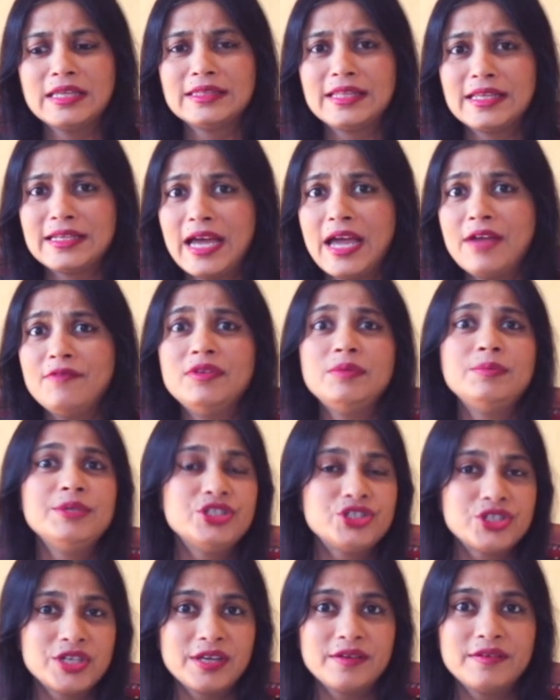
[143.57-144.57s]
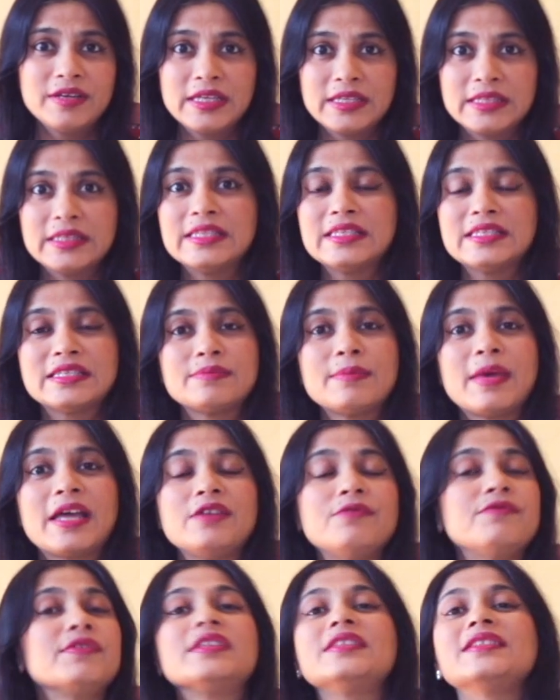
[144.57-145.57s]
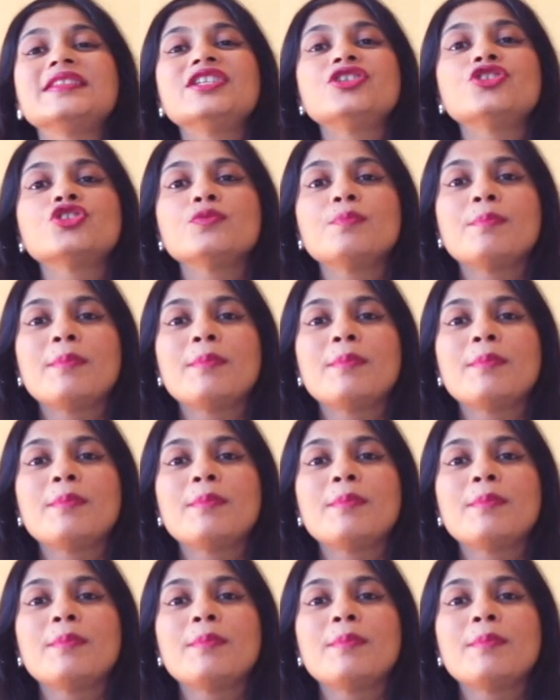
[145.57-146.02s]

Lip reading: that I will be sharing in this manifestation